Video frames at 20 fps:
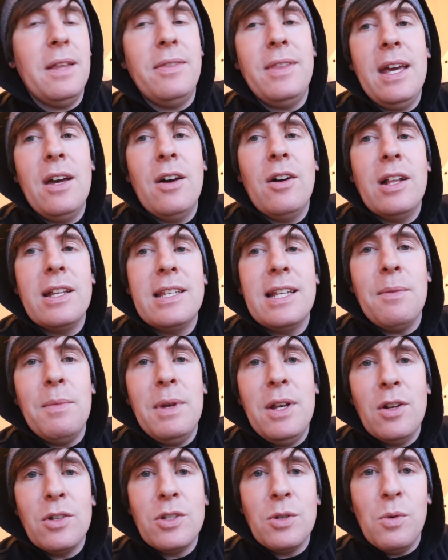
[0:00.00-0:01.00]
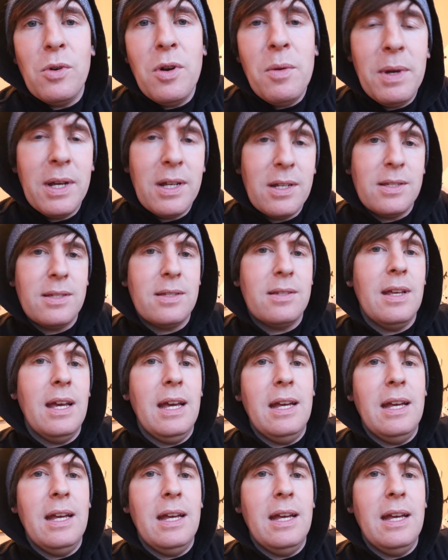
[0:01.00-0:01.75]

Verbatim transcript: and they are telling me not to worry because